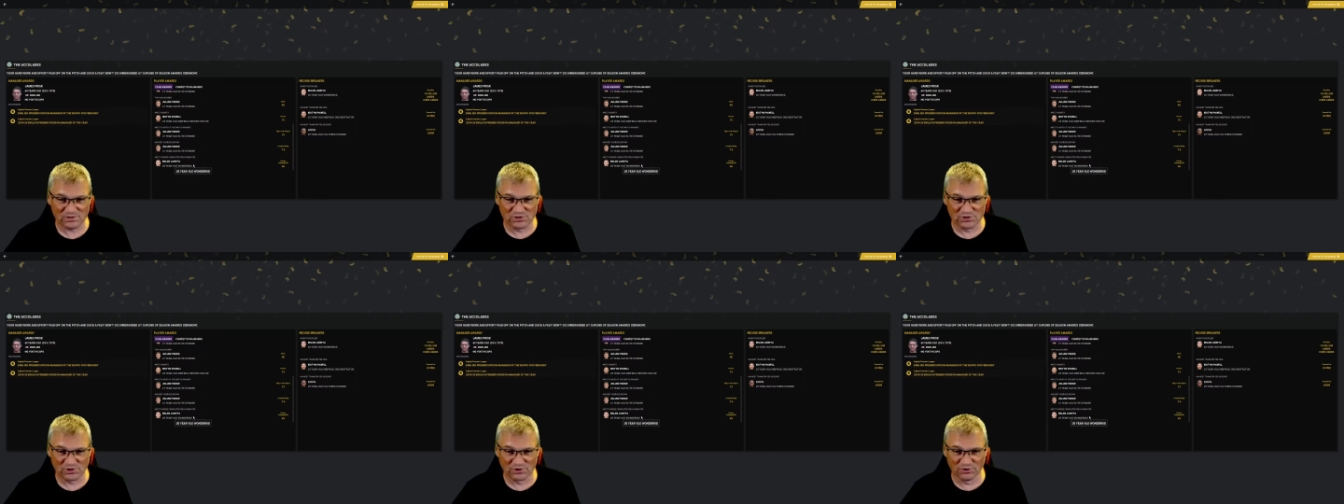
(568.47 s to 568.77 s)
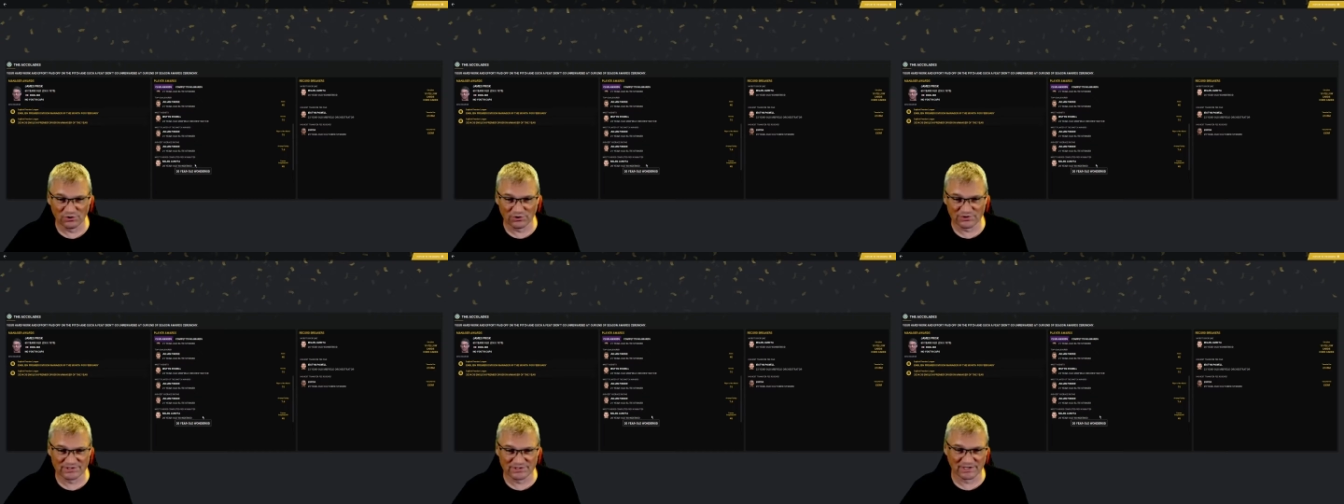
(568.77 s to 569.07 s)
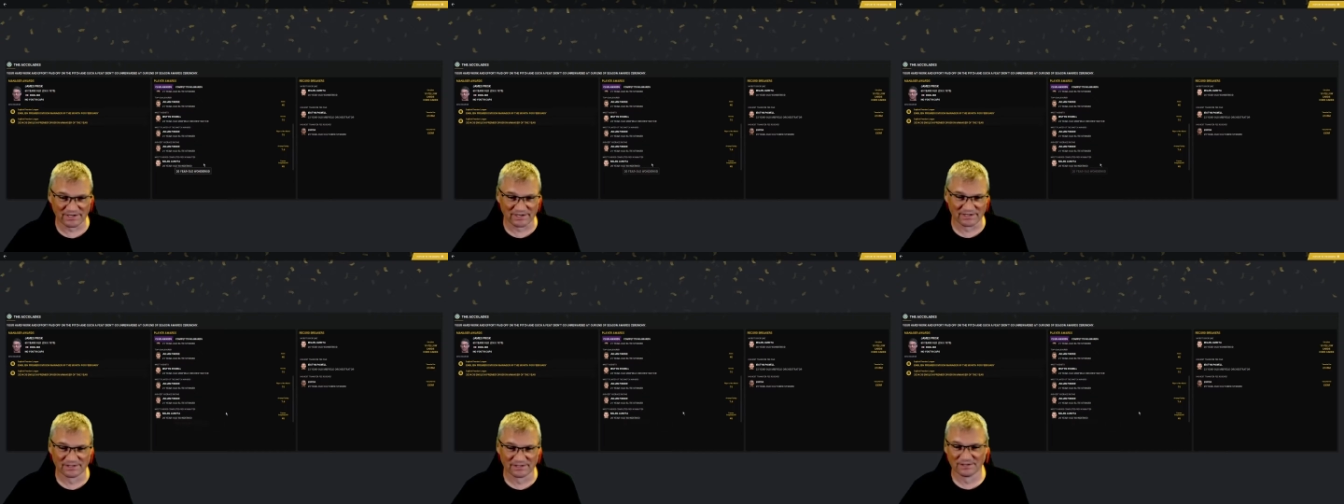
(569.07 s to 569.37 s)

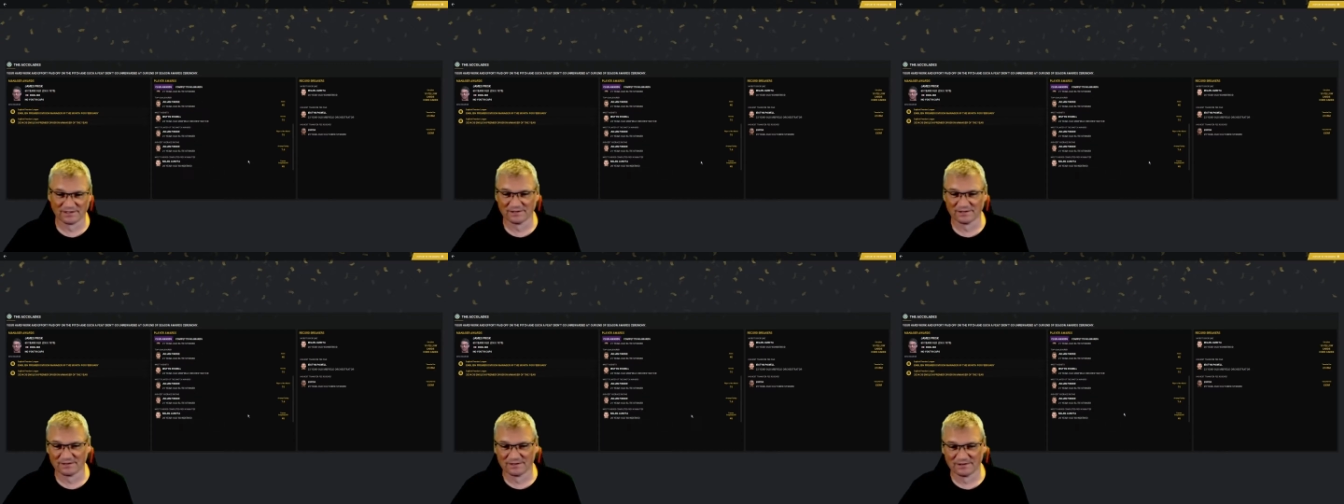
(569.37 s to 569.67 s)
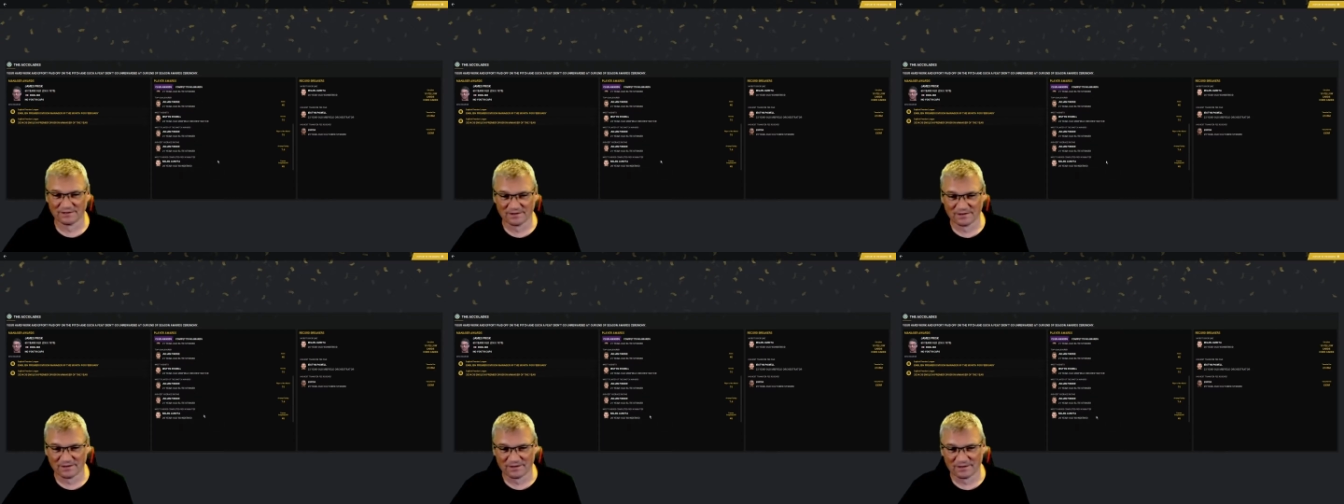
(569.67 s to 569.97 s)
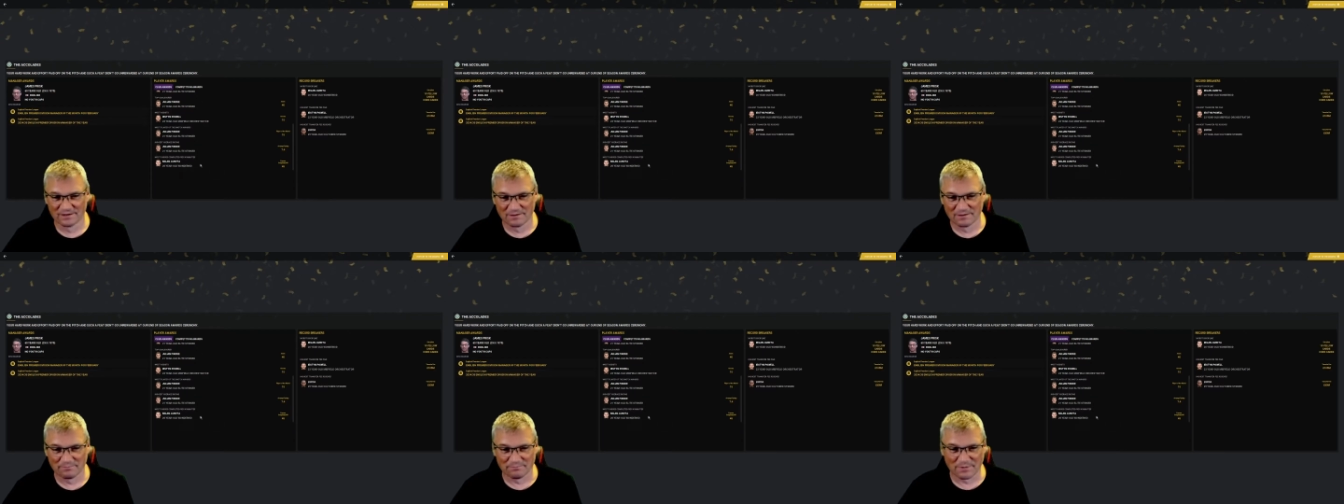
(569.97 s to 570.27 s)
Gianotta,
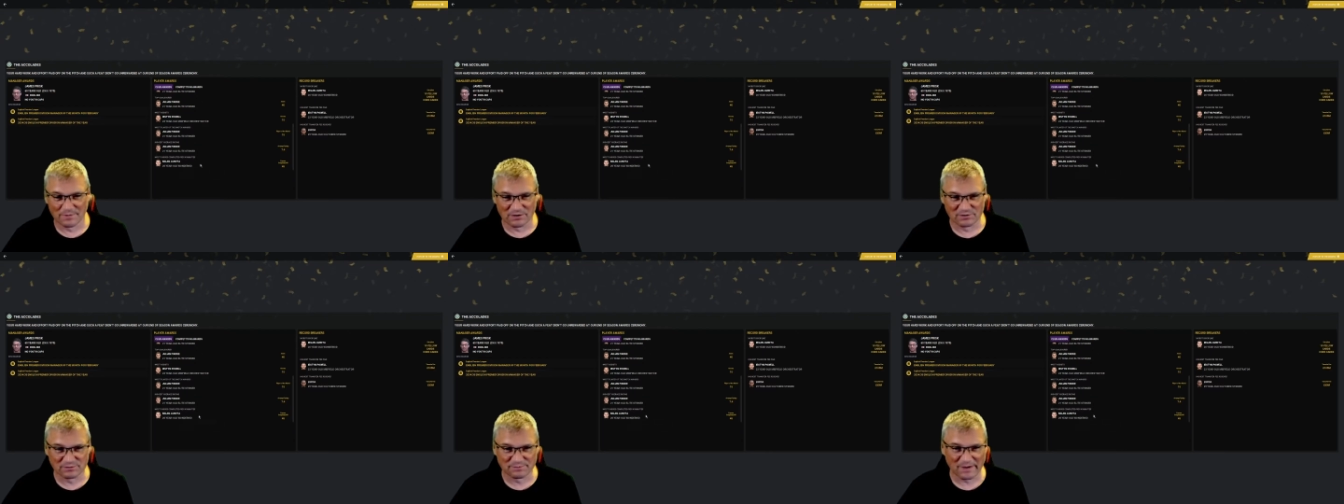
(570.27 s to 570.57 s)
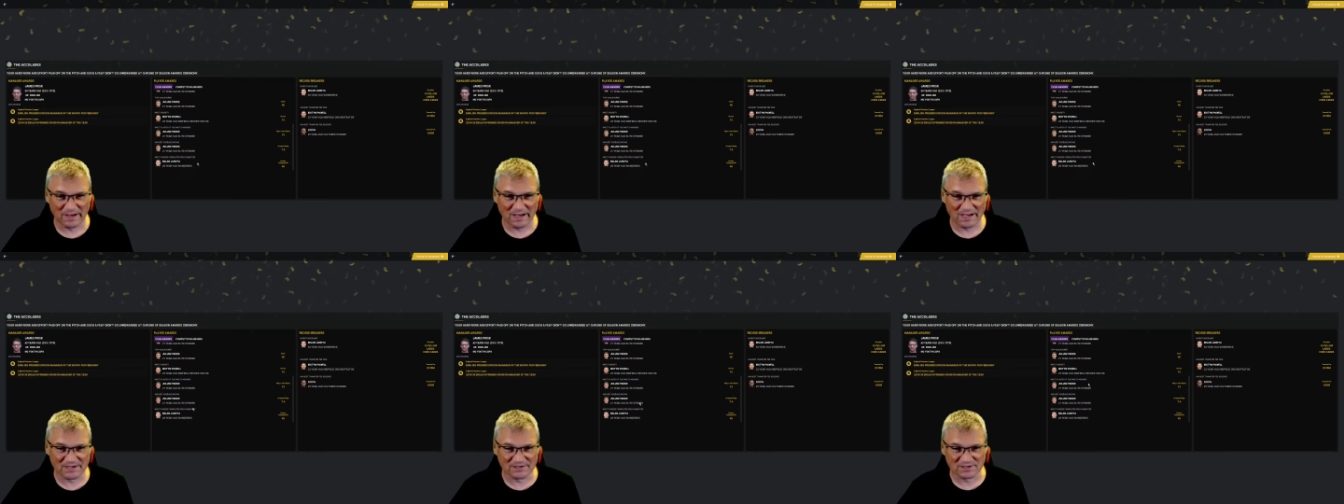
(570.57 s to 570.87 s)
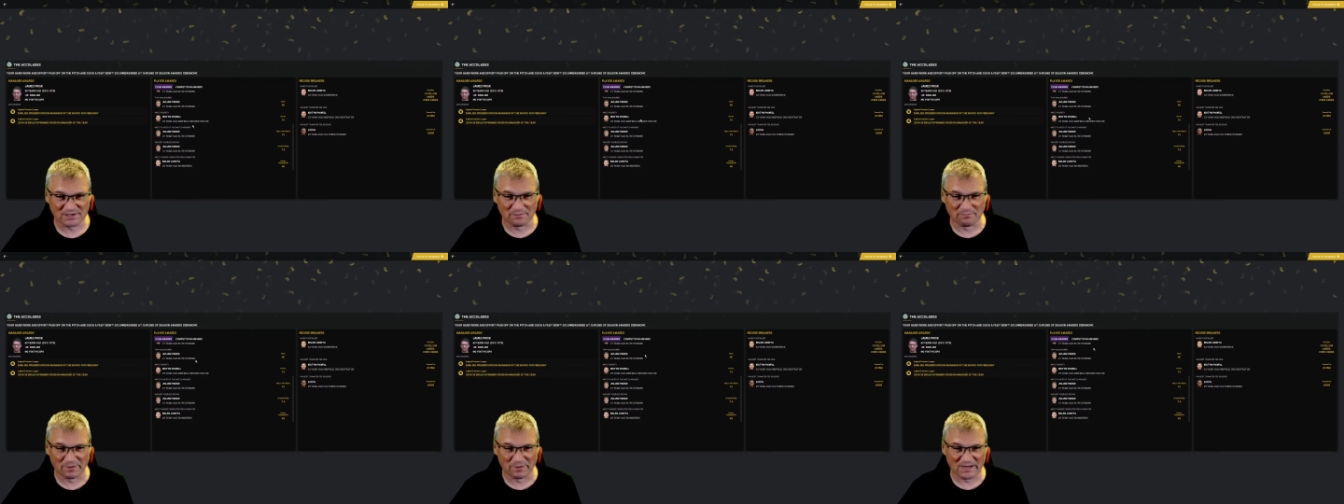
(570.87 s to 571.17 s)
most
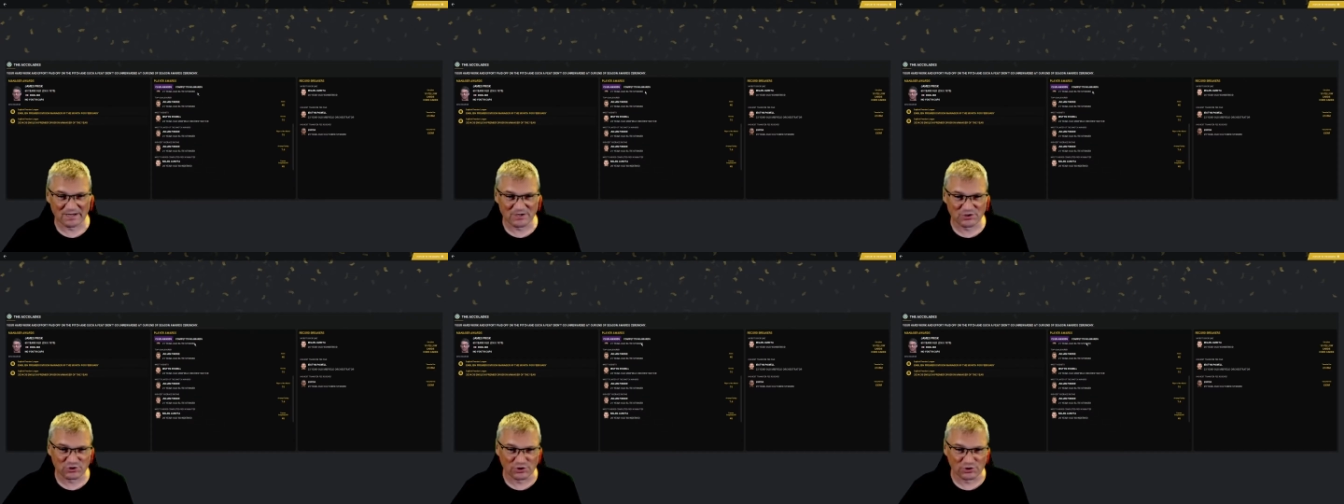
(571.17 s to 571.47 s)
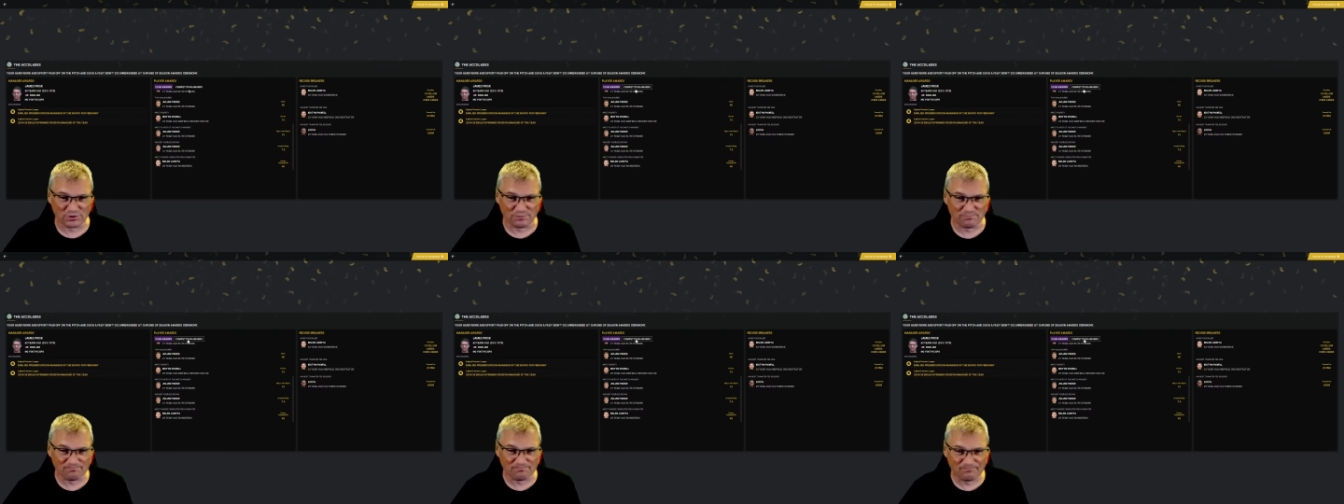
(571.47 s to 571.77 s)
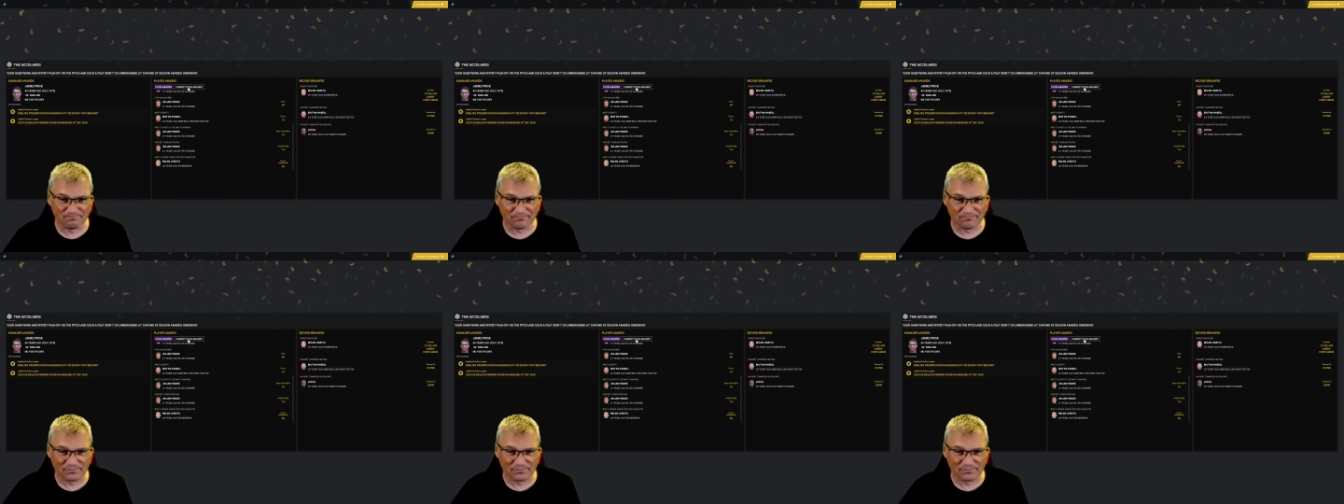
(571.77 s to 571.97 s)
pass completion.